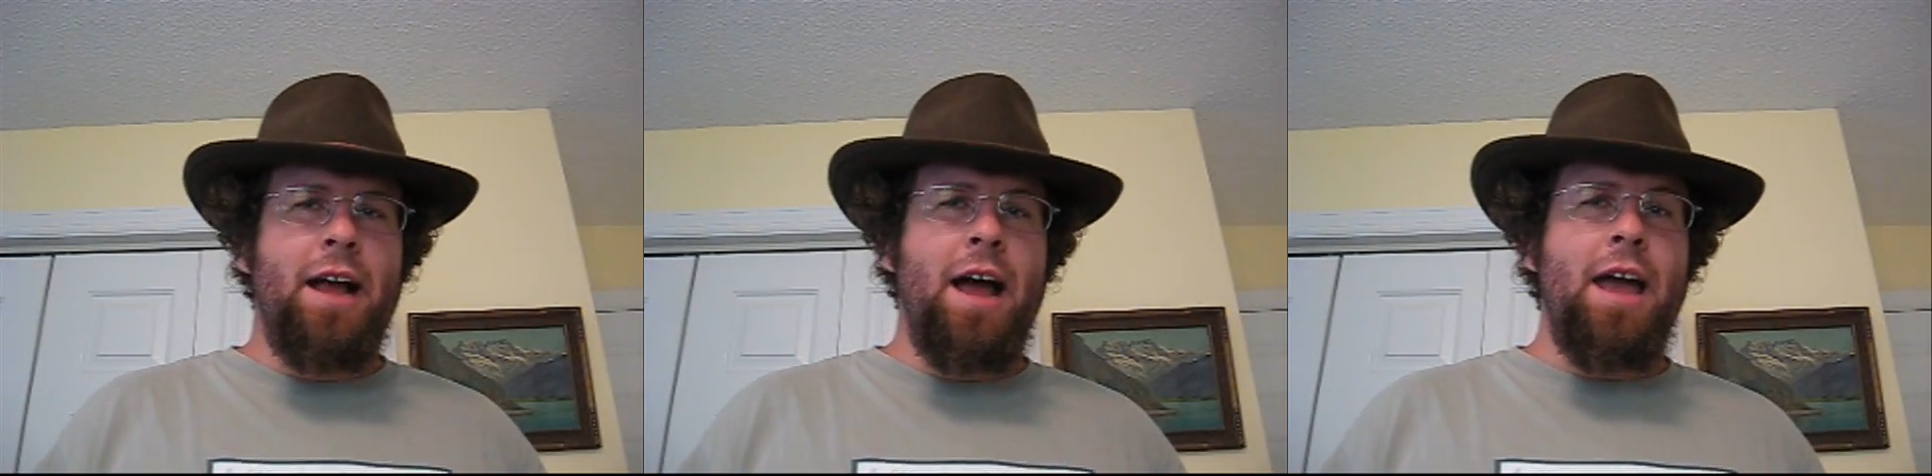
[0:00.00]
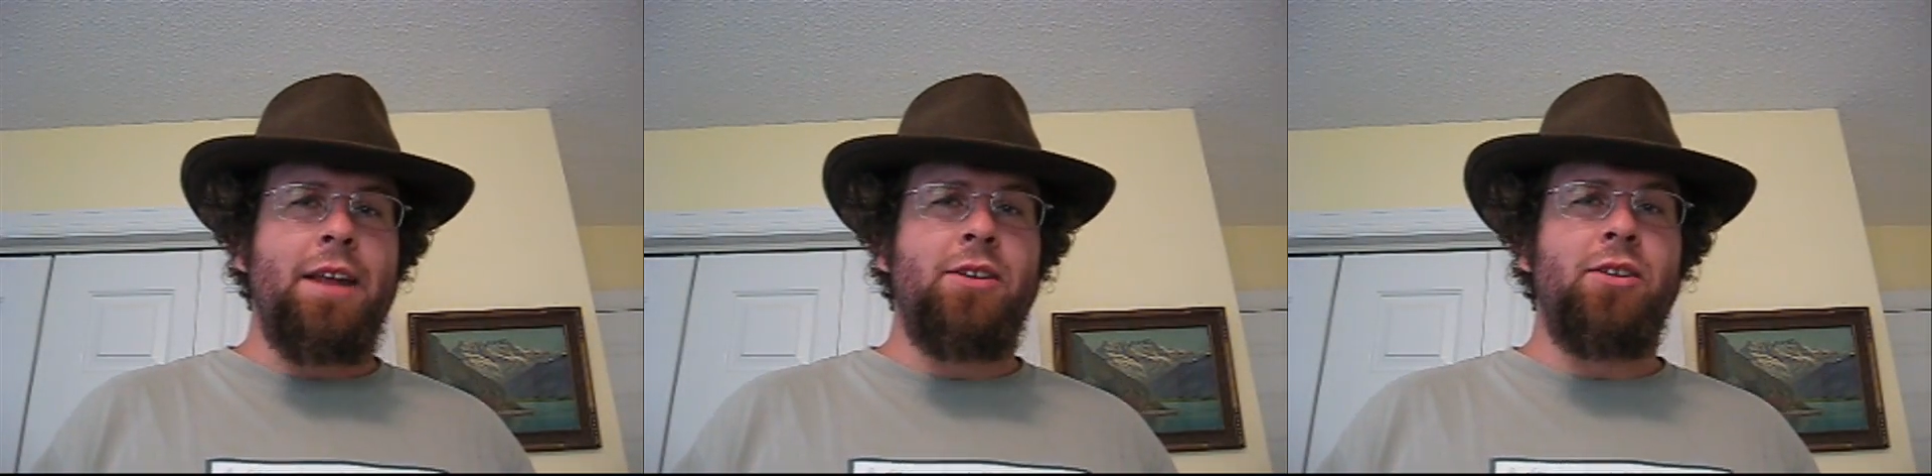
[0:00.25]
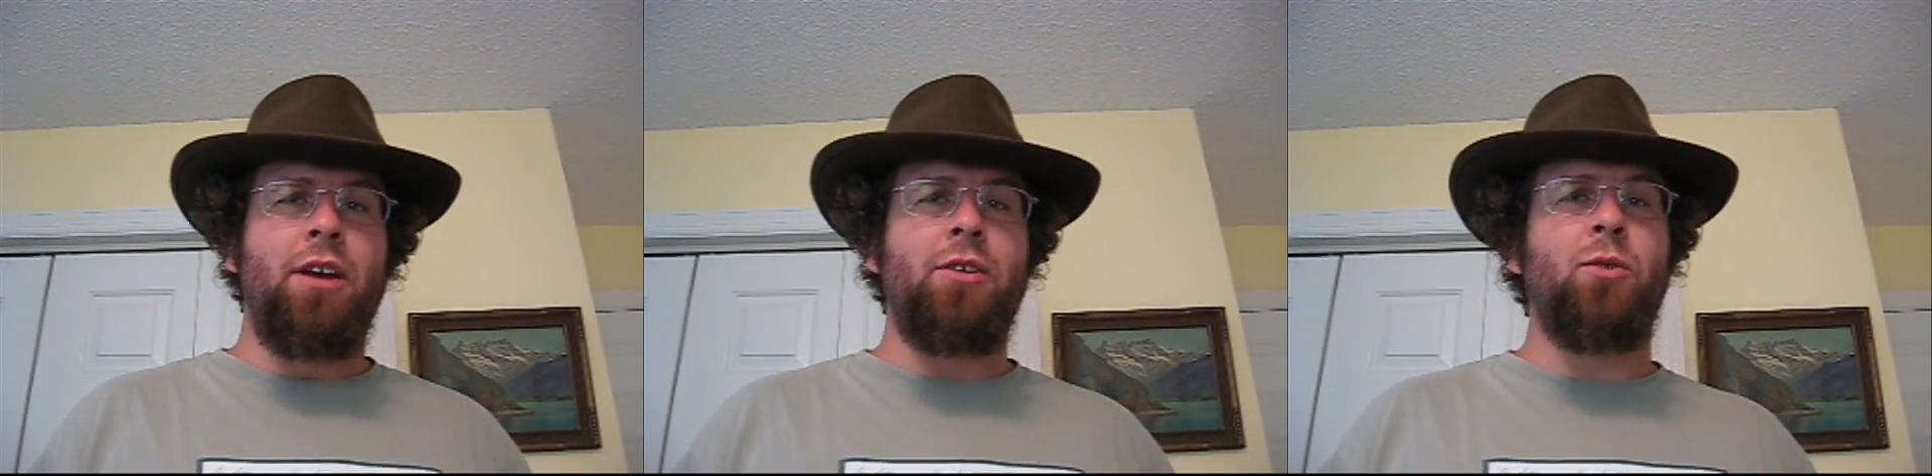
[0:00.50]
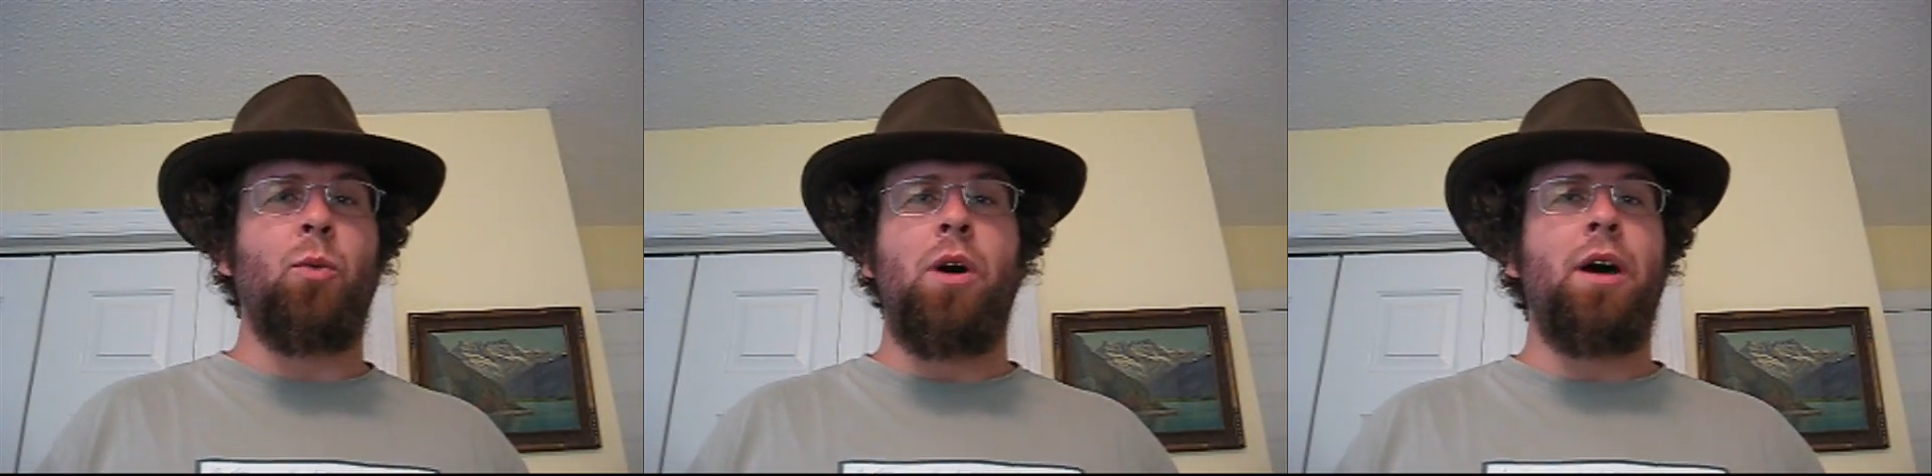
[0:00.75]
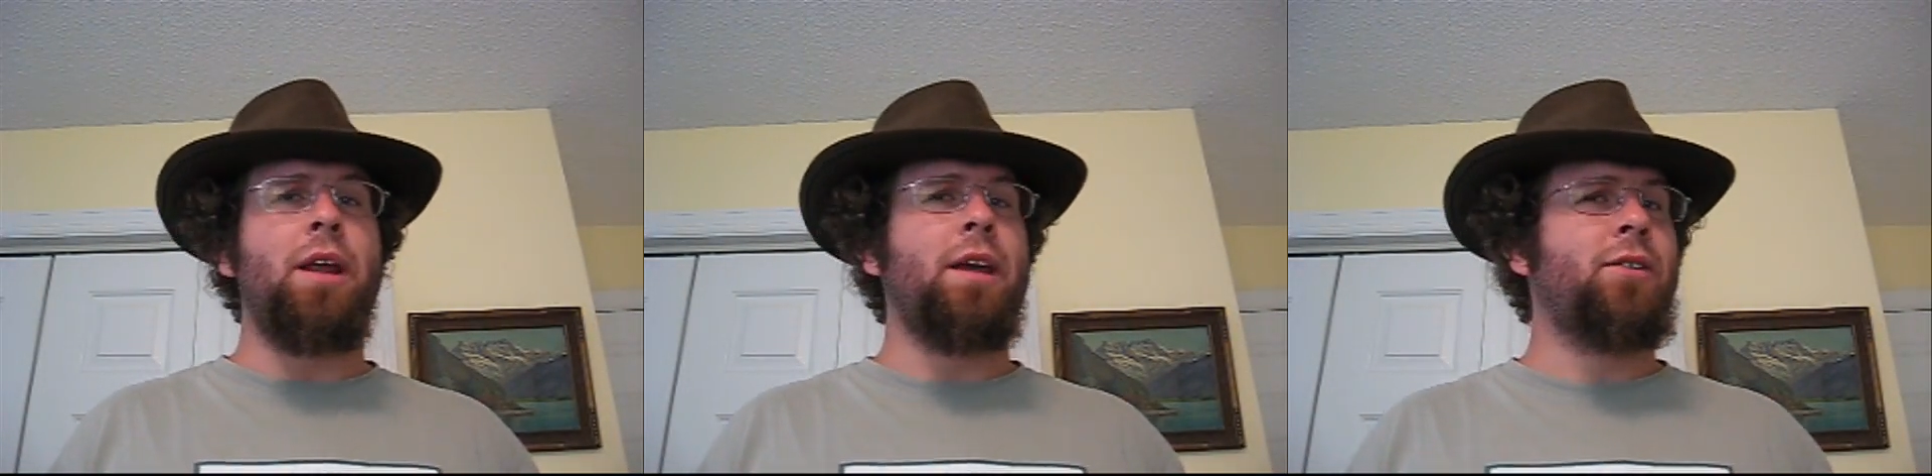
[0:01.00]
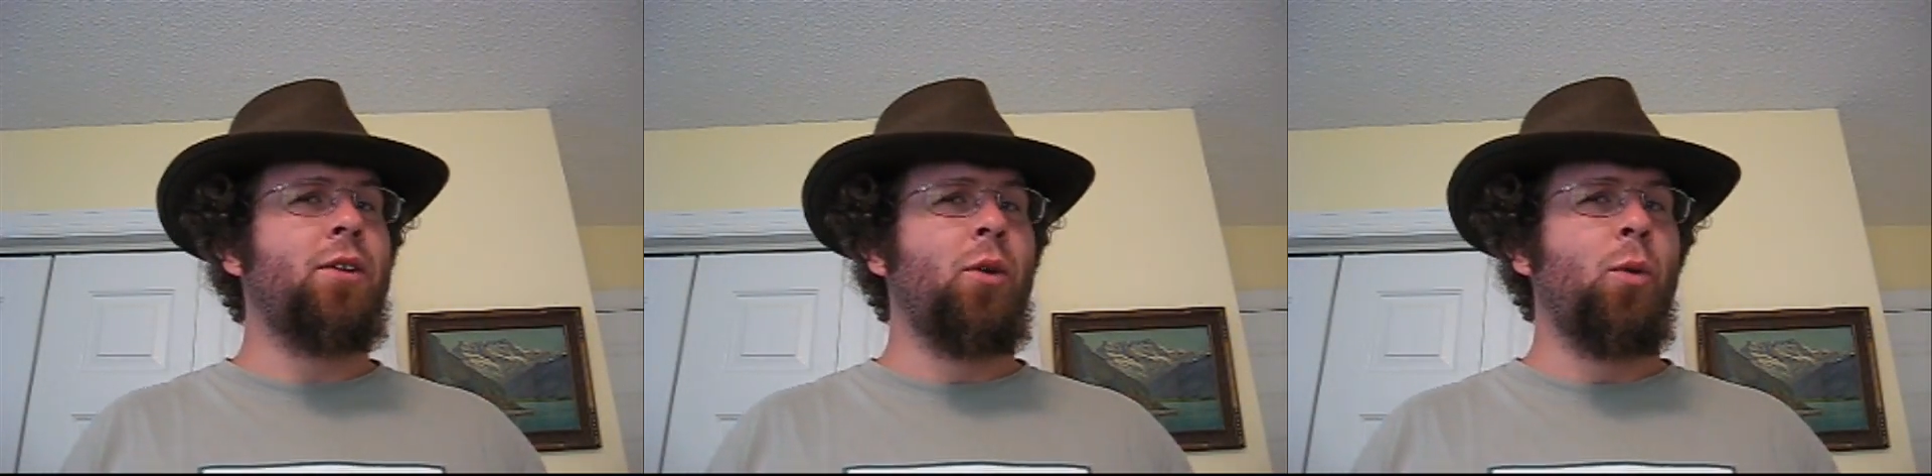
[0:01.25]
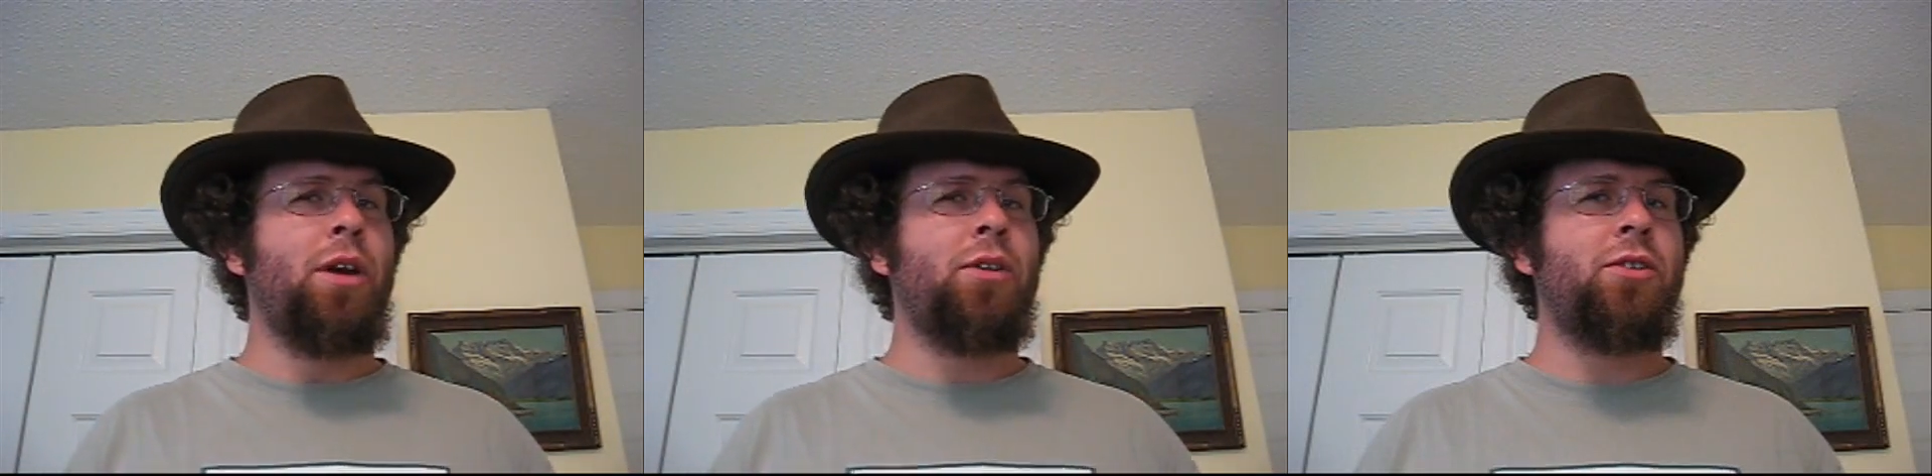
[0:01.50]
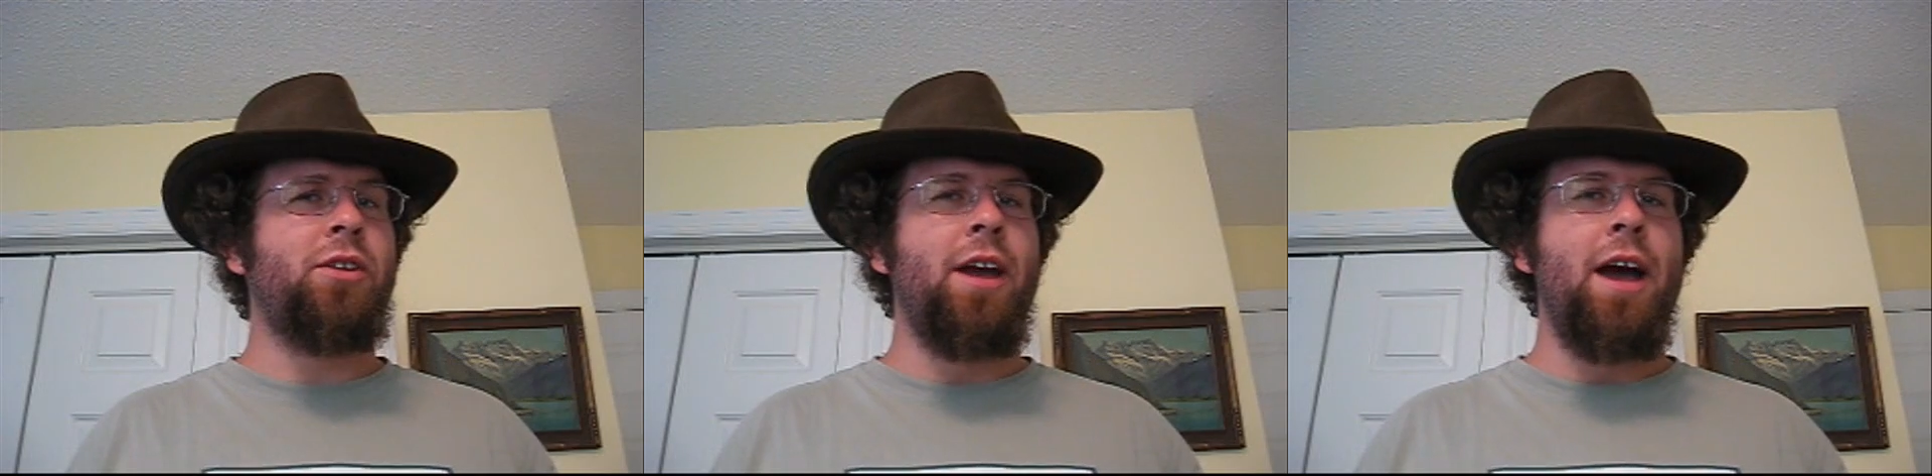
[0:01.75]
I just wanted to
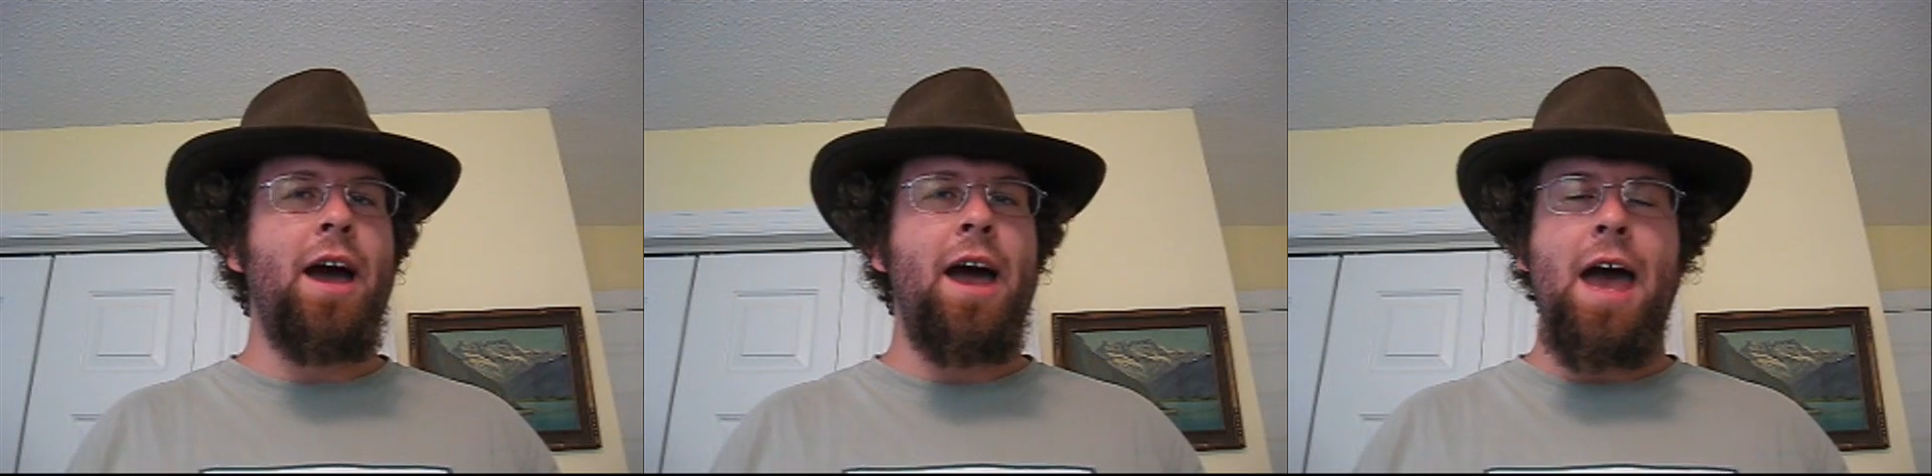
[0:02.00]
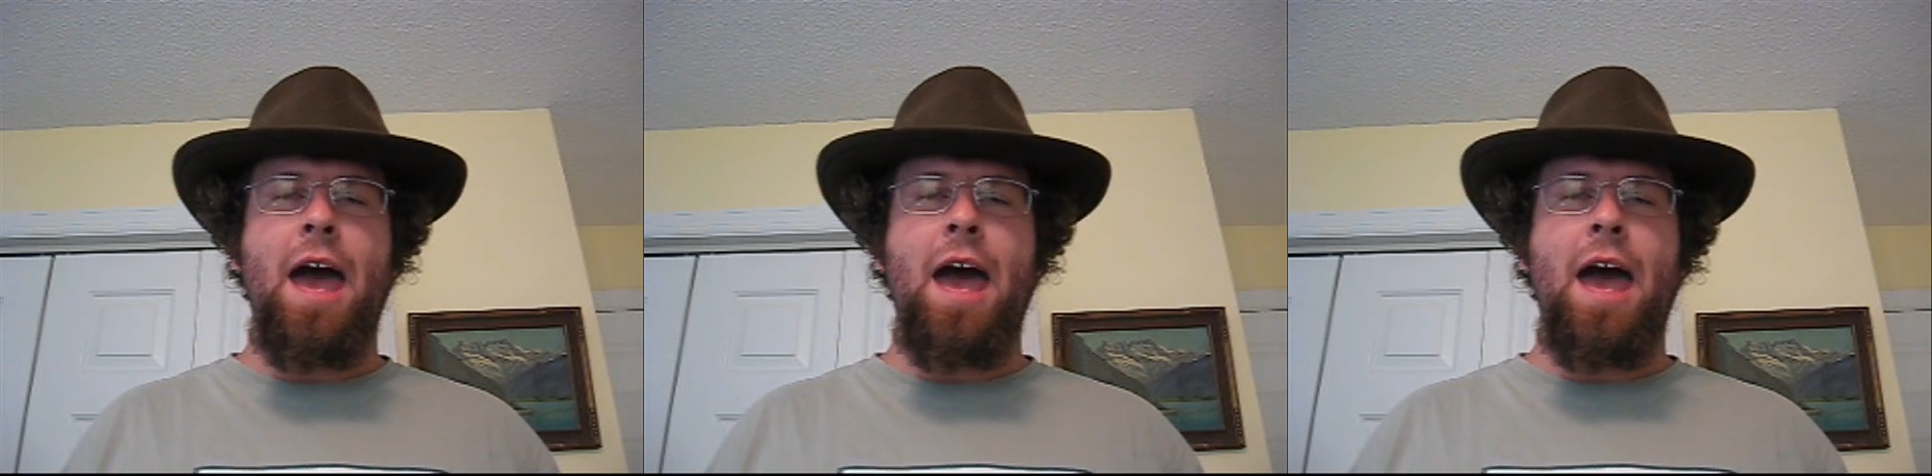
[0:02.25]
wish you a